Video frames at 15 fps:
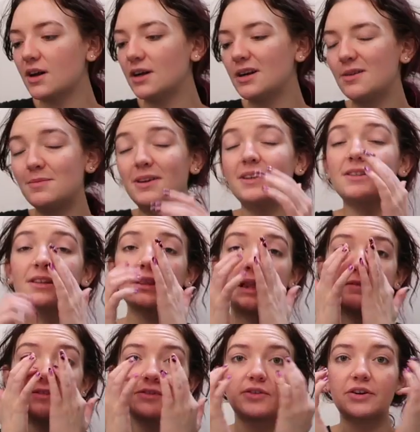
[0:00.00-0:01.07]
Um, it's
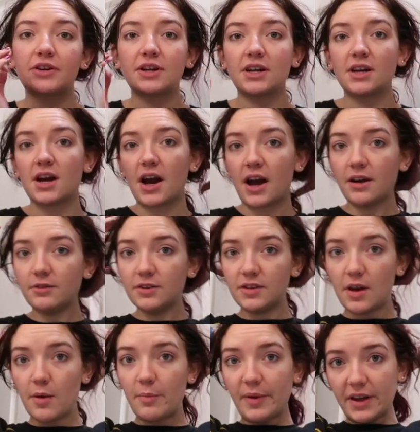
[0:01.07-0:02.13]
11.30. I was
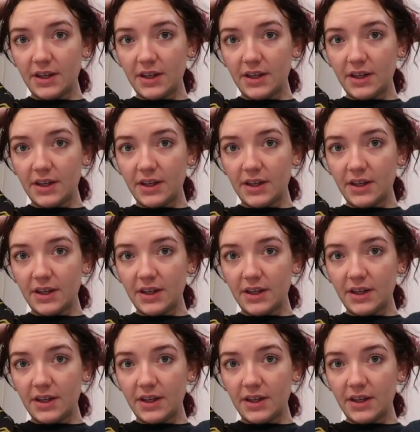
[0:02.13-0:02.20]
up